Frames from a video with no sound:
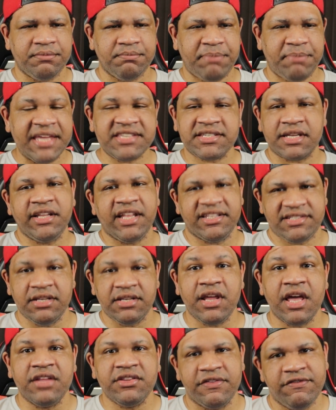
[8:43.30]
basically
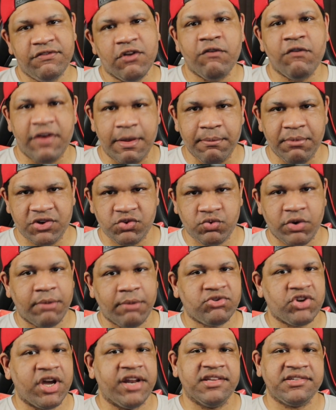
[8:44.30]
to the end of November is what
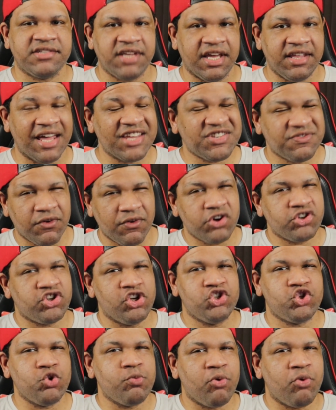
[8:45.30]
I'm trying to say. That's
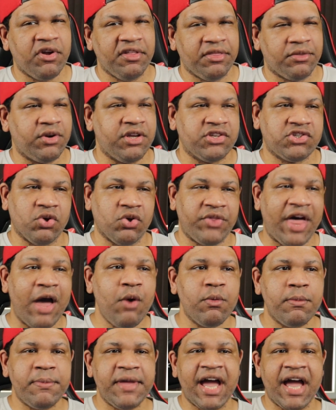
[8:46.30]
version 2.3, so
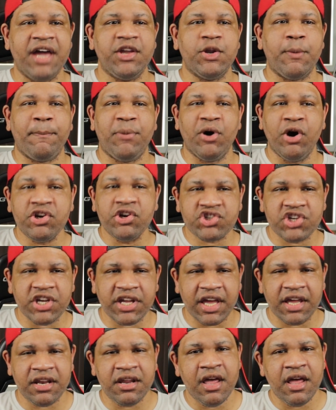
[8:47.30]
that will be kind of
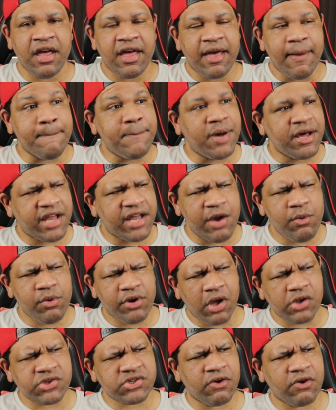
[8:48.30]
pushing it, but it
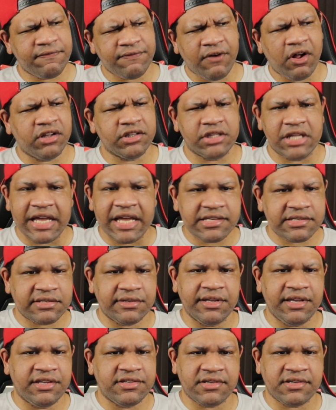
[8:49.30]
would also fall
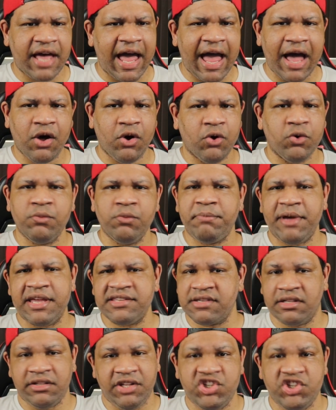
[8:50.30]
nicely to how
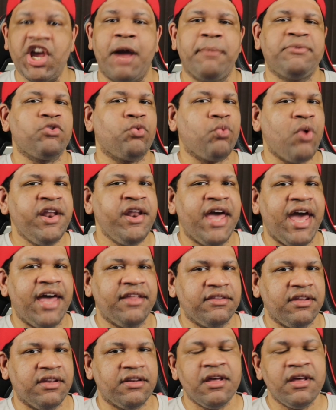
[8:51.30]
basically chapter 1
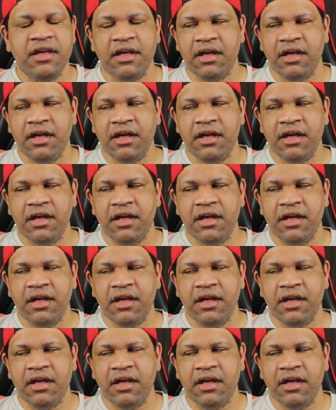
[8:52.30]
ended.